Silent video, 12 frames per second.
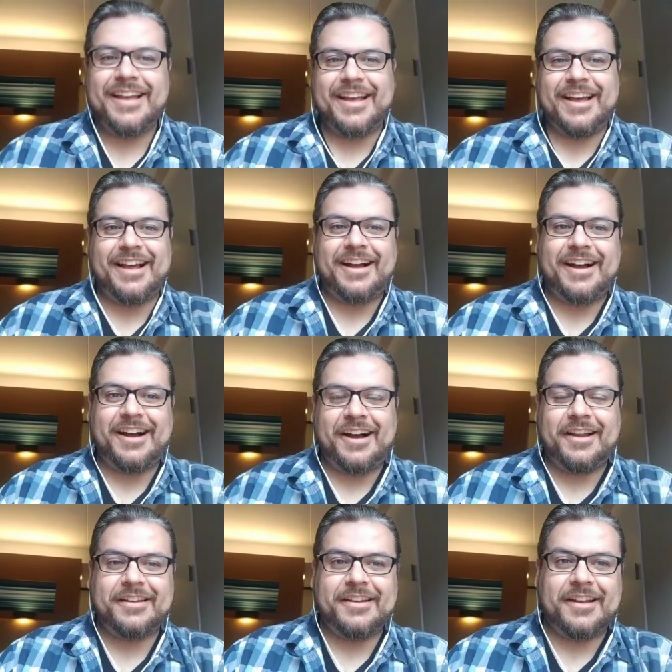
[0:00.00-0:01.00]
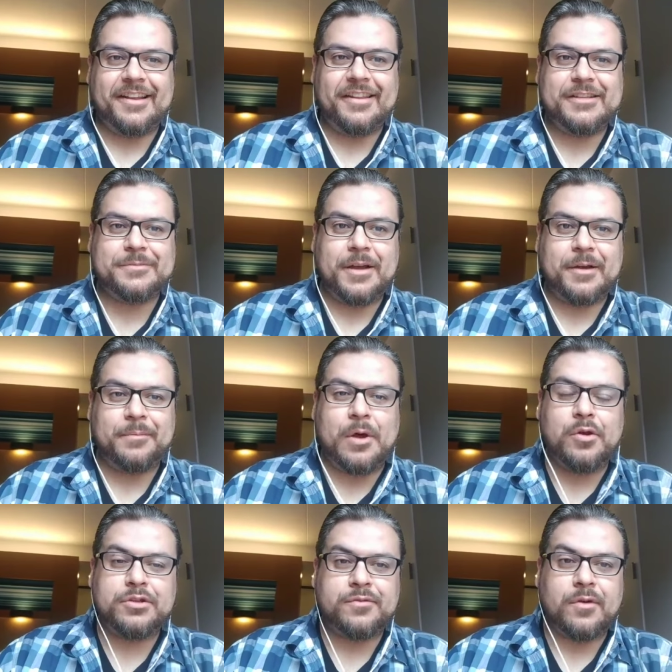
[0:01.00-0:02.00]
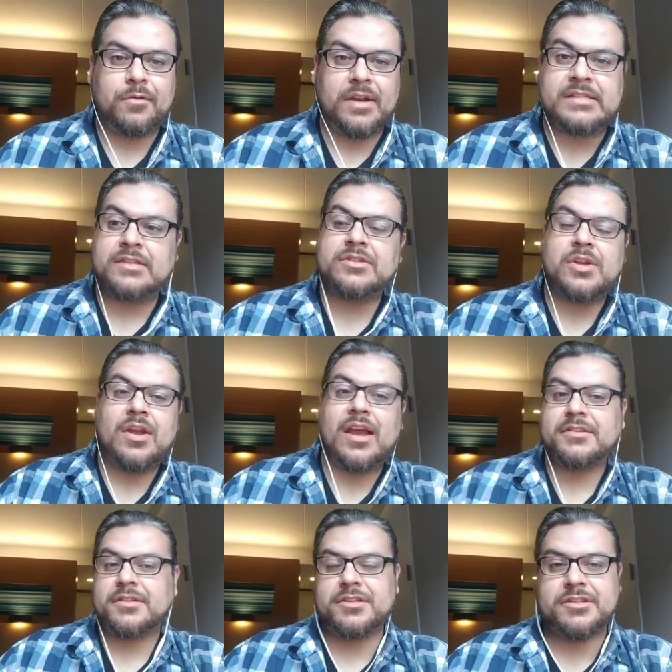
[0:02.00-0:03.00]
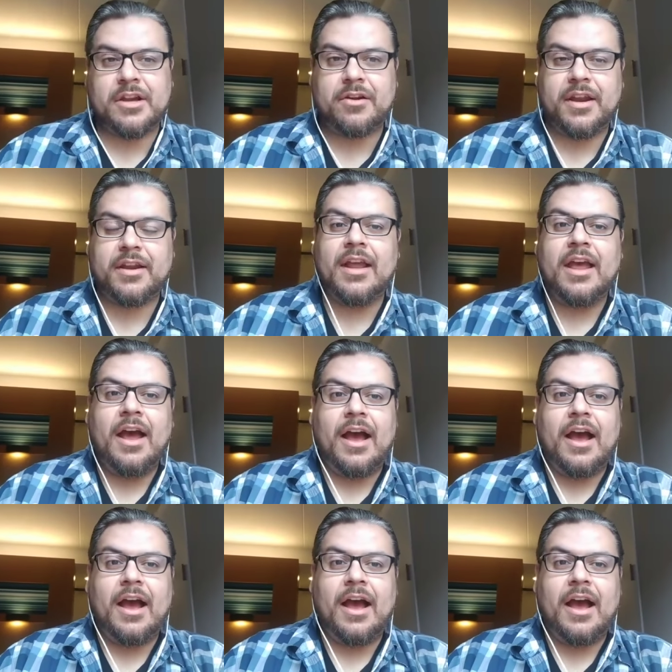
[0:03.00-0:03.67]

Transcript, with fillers: uh, on, on these uh, posts for a reason, so you guys can share it.